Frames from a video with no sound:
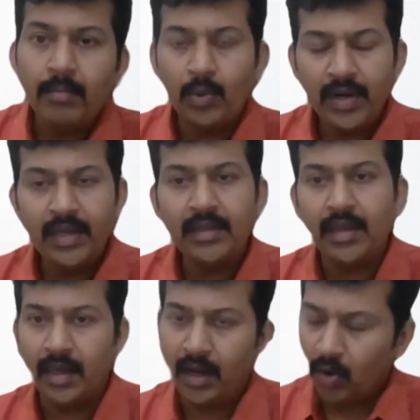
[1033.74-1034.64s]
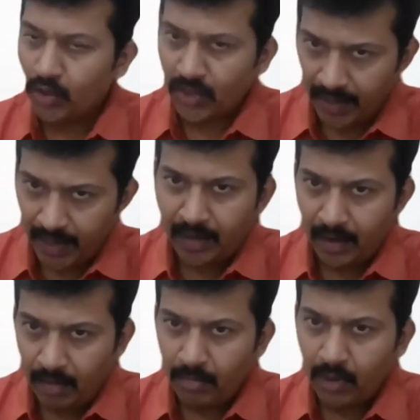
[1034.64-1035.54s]
preventing the hearing loss again,
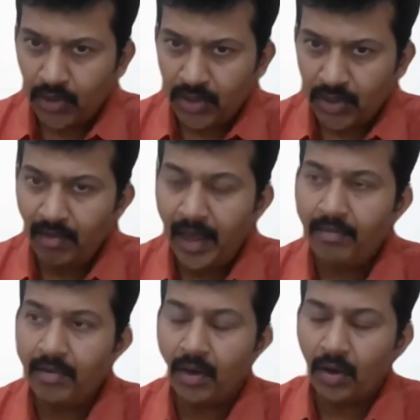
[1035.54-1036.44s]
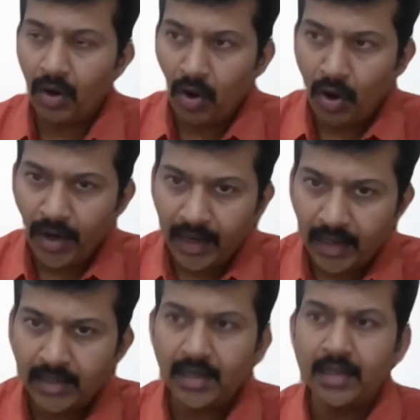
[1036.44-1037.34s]
because they will have a chronic
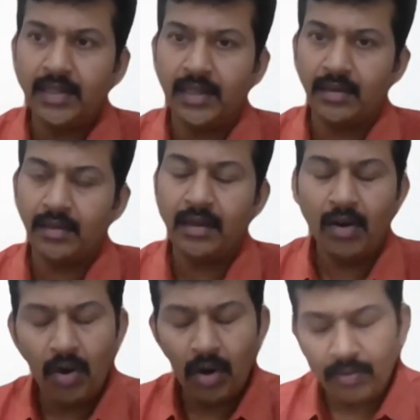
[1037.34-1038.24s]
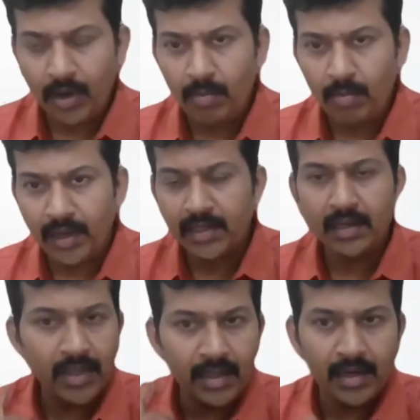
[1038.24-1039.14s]
discharging ear. There are a lot of
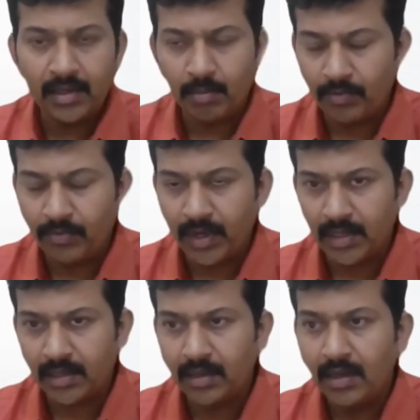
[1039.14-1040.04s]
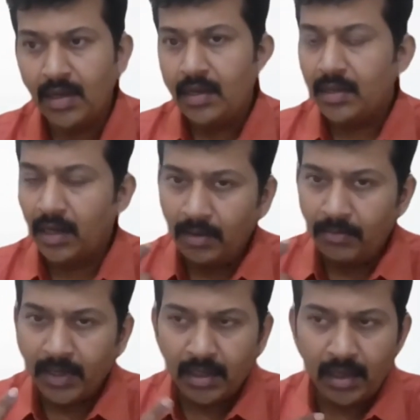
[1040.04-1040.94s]
complications when there is a perforation. The
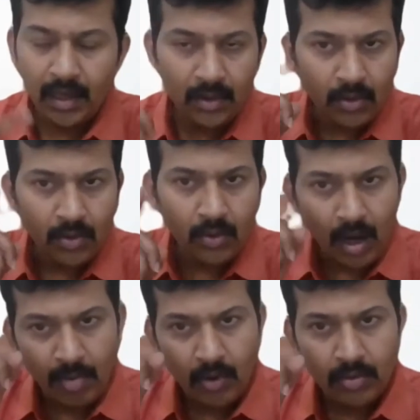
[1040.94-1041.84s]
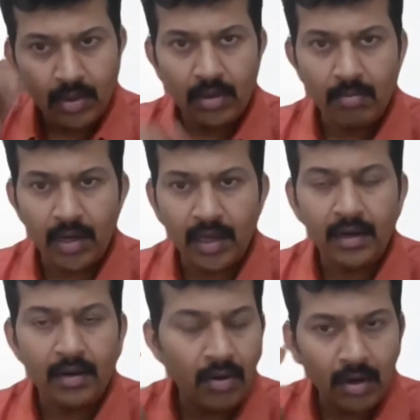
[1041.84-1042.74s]
infection can go above the
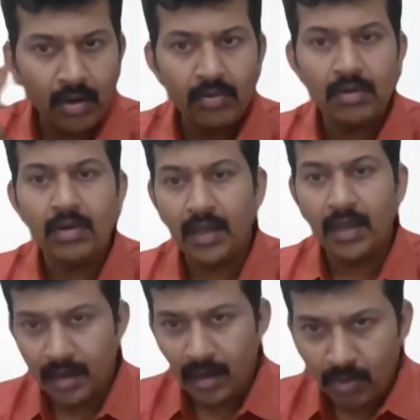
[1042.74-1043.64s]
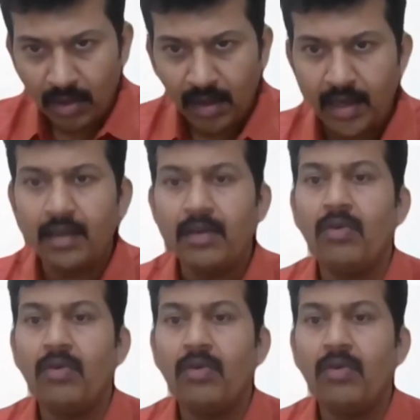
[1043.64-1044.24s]
brain or down, it can come to the neck.